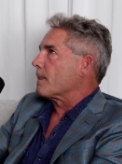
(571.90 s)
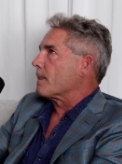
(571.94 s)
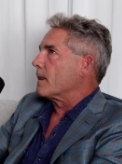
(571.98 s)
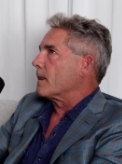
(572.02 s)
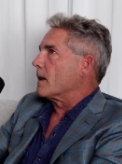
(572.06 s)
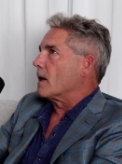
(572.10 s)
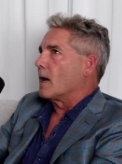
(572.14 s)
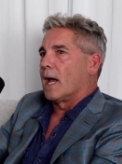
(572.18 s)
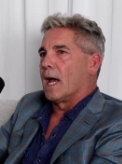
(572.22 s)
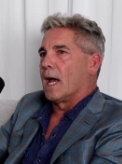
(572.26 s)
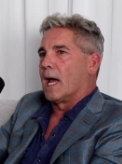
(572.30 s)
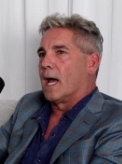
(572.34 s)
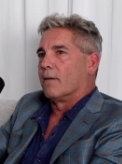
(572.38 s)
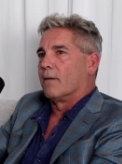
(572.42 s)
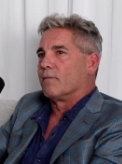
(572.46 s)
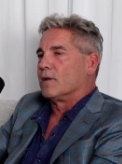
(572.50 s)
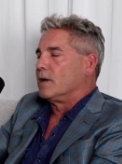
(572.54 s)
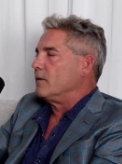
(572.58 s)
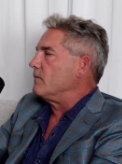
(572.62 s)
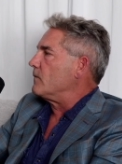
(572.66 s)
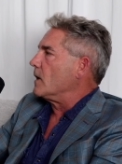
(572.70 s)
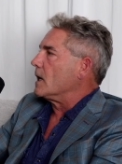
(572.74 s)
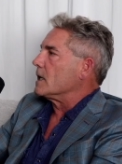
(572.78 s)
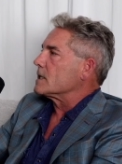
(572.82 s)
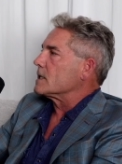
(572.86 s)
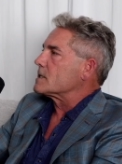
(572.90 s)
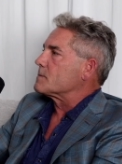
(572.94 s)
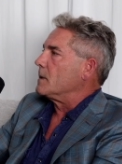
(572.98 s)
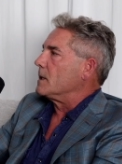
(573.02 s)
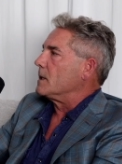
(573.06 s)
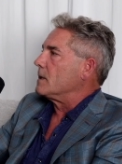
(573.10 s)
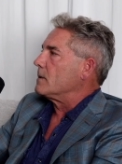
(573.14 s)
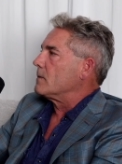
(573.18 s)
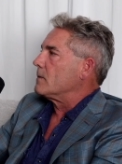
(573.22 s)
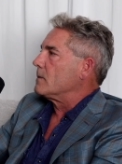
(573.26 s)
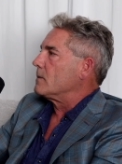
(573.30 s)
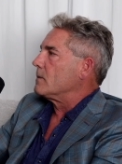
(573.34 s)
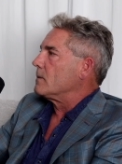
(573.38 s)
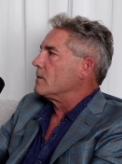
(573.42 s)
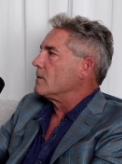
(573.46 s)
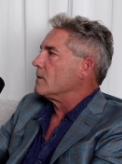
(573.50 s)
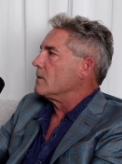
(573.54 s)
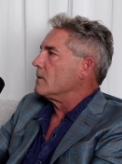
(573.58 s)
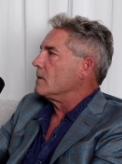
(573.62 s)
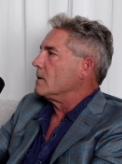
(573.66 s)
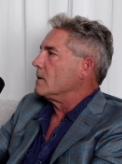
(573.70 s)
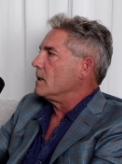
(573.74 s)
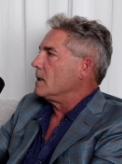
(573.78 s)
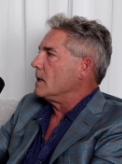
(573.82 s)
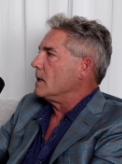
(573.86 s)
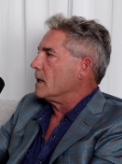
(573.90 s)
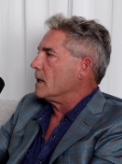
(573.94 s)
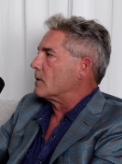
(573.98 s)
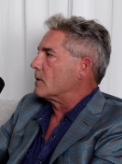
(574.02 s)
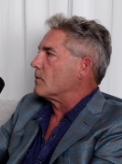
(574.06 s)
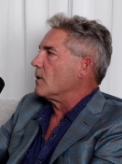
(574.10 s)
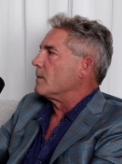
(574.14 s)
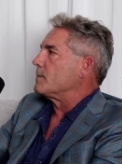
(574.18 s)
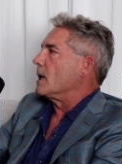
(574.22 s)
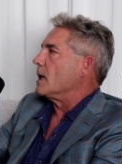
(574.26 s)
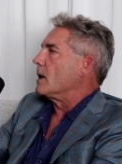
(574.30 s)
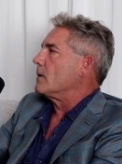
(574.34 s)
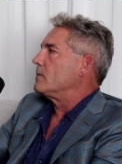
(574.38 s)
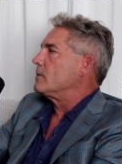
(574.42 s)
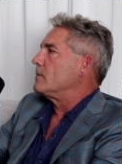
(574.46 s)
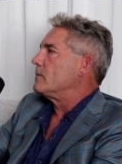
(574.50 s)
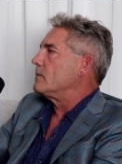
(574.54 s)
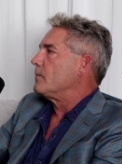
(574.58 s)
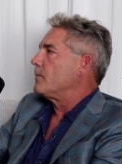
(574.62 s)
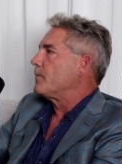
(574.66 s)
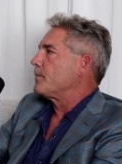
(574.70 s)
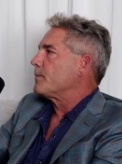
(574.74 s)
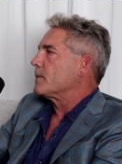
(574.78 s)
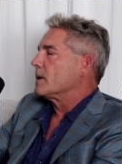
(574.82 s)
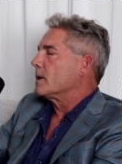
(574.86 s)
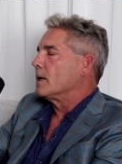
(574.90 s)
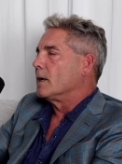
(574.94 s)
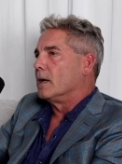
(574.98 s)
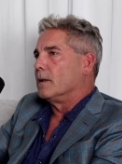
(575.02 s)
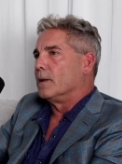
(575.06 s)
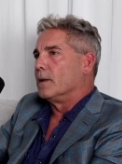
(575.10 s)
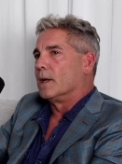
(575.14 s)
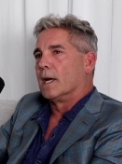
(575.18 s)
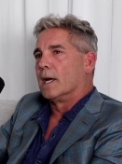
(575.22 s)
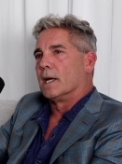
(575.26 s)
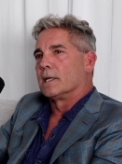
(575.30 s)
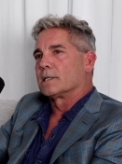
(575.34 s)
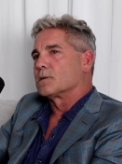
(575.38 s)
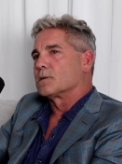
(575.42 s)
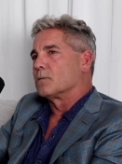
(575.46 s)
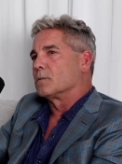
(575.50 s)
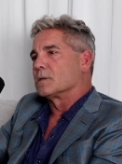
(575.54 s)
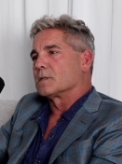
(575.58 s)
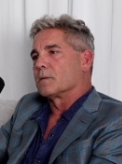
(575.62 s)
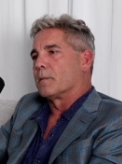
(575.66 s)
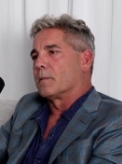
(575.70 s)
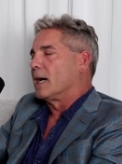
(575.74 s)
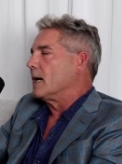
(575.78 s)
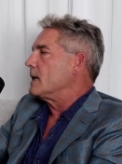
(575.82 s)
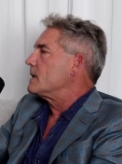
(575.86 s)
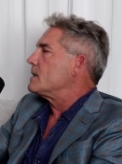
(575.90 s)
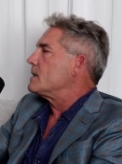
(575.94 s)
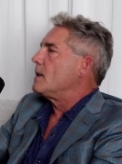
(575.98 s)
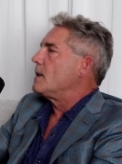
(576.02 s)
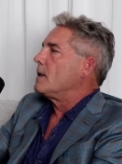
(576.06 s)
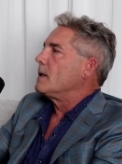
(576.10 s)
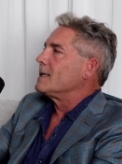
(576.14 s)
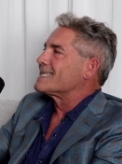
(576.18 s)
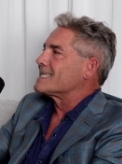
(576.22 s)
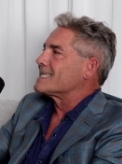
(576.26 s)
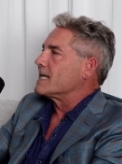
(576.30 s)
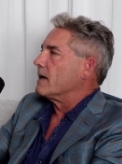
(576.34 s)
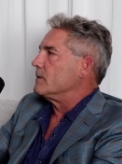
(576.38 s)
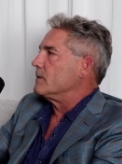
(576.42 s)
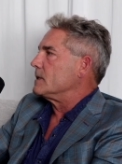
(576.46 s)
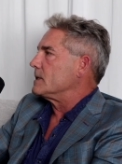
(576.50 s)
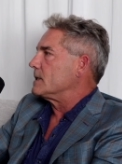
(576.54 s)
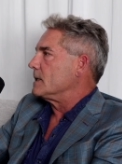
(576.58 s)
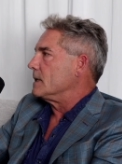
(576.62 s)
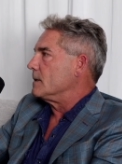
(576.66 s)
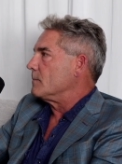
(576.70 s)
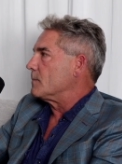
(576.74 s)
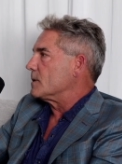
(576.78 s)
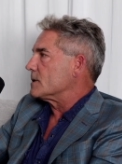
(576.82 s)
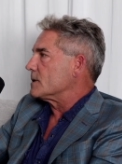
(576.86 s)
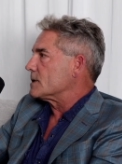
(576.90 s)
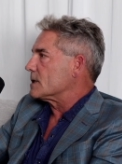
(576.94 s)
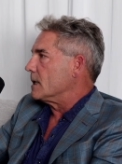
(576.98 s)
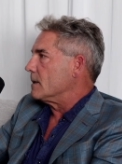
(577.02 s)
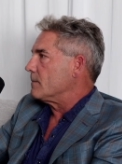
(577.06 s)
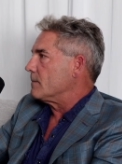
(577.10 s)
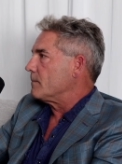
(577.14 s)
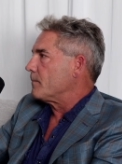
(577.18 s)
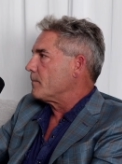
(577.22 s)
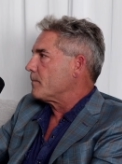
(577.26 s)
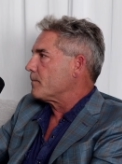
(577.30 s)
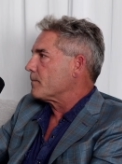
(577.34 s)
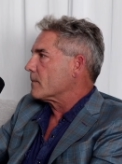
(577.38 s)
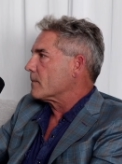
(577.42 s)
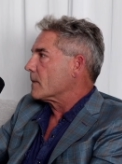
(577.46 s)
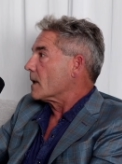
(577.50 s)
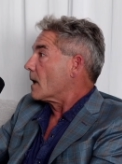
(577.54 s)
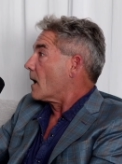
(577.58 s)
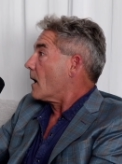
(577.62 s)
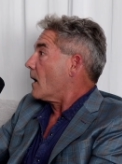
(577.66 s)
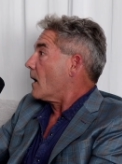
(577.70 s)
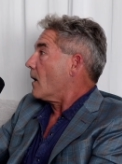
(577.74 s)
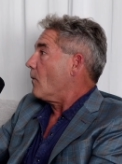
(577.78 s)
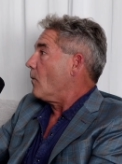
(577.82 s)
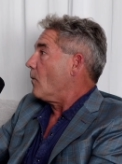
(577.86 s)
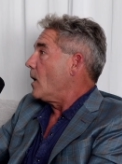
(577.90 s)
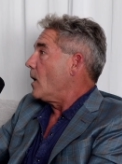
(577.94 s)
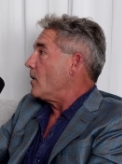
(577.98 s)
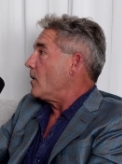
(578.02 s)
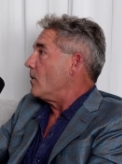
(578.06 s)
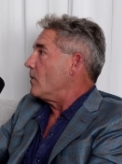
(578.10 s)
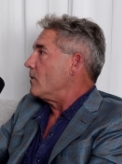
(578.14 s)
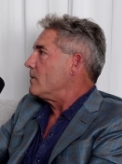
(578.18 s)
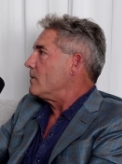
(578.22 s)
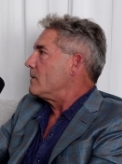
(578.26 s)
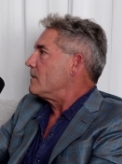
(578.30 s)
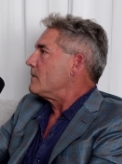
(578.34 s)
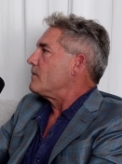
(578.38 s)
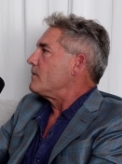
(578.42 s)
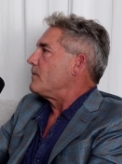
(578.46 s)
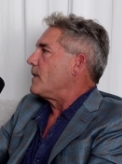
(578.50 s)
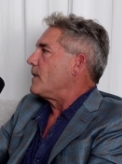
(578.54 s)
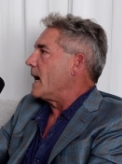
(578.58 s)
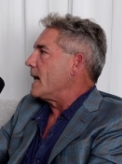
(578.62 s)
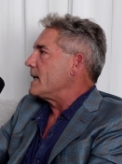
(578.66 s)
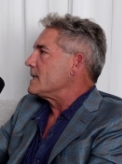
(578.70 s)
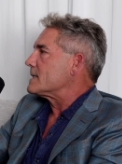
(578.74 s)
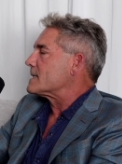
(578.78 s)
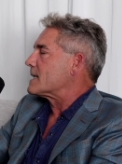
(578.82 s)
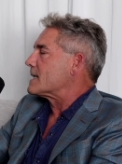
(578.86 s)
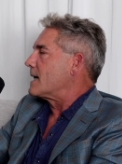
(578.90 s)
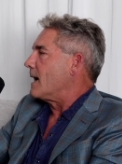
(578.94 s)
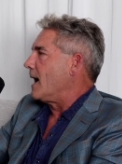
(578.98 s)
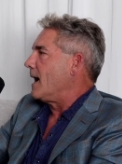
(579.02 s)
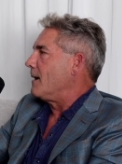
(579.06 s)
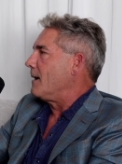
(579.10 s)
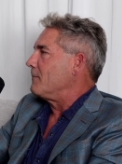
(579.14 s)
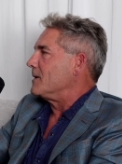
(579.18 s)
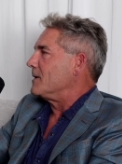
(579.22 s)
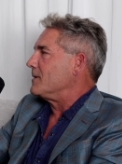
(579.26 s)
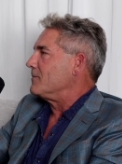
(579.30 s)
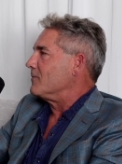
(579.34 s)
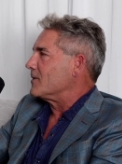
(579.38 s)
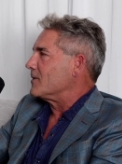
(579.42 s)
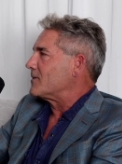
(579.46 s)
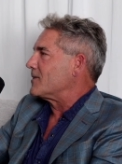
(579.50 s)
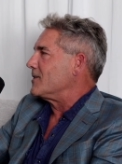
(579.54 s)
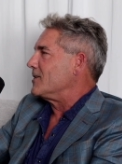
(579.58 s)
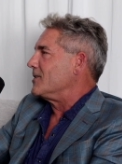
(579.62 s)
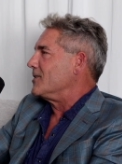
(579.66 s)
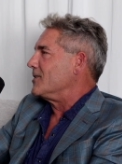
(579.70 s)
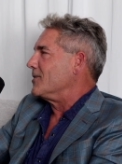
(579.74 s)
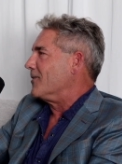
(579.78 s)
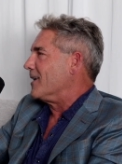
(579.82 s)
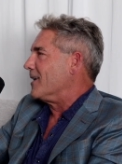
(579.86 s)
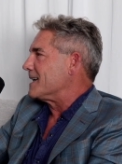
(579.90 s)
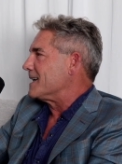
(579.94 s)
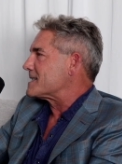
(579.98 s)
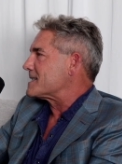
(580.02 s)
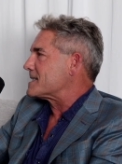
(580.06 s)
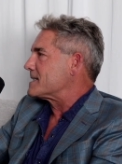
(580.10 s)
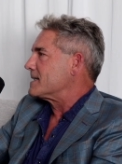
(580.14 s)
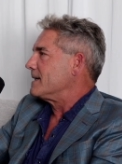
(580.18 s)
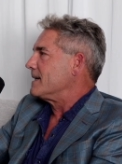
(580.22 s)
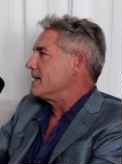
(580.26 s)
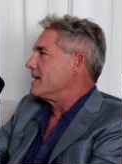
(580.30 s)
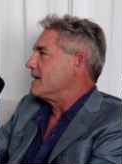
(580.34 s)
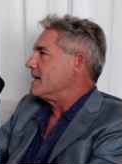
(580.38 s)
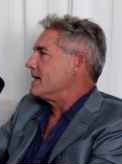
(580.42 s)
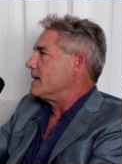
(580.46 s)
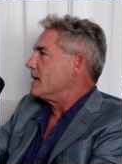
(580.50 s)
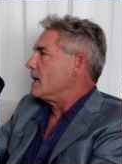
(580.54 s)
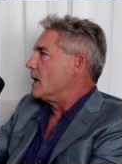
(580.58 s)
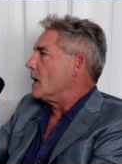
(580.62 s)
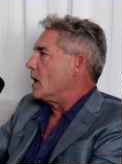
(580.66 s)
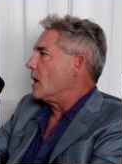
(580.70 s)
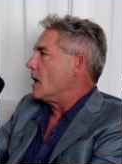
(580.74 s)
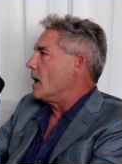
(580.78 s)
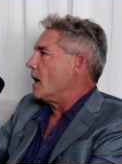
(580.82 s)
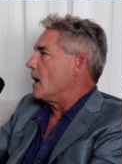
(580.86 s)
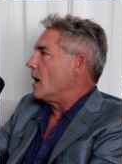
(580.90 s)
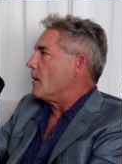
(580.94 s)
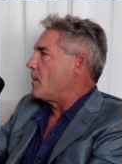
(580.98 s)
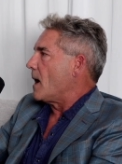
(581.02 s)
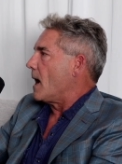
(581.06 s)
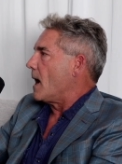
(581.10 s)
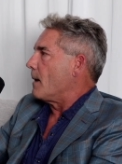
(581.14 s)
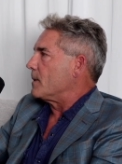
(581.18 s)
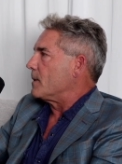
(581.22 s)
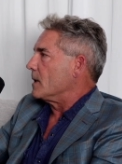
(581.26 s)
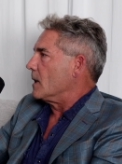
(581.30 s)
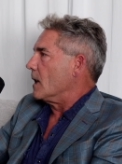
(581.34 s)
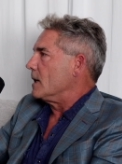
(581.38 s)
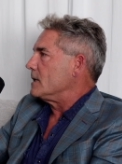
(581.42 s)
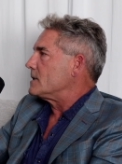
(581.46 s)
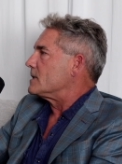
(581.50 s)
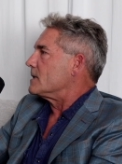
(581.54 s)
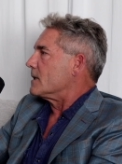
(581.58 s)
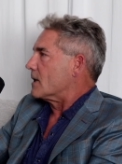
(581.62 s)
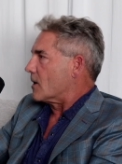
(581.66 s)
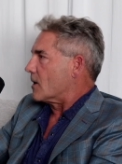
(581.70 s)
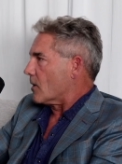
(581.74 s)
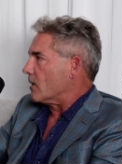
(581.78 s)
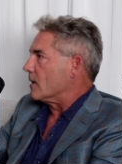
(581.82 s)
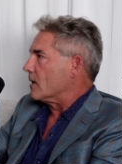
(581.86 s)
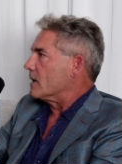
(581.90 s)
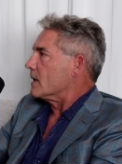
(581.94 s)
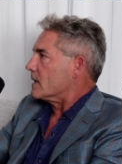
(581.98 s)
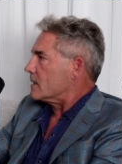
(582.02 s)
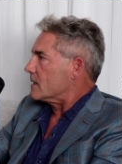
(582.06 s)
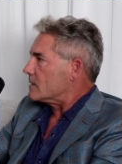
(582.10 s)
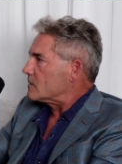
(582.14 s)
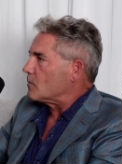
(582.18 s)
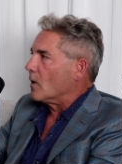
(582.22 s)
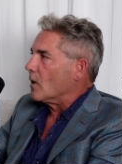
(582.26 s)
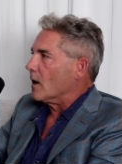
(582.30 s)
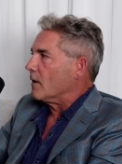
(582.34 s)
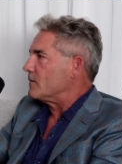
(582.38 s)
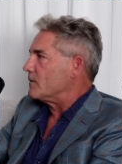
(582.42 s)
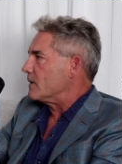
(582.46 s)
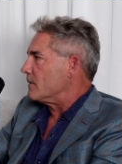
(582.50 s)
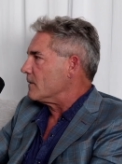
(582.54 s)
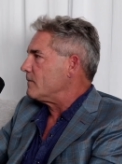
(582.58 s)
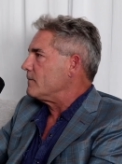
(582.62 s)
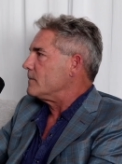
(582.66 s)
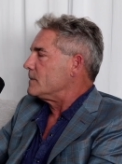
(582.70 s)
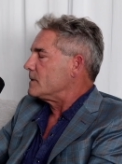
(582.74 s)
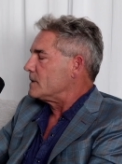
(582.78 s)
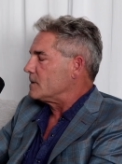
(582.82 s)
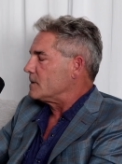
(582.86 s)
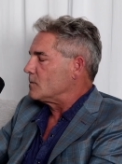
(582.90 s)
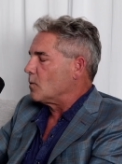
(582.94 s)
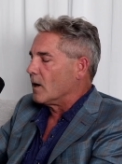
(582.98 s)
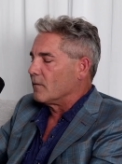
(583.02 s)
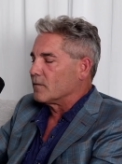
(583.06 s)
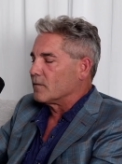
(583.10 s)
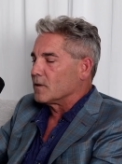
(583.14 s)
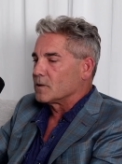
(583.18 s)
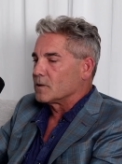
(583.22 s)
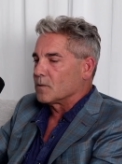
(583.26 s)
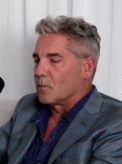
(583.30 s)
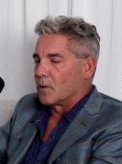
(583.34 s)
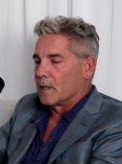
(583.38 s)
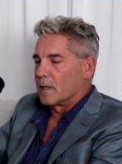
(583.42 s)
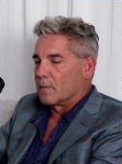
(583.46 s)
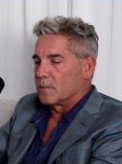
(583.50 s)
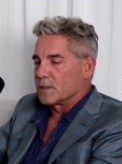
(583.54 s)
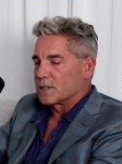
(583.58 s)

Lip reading: have an investment in crypto? And the answer was about 17%. Whoa, that is common with the U.S. Population currently, 12 to 20%.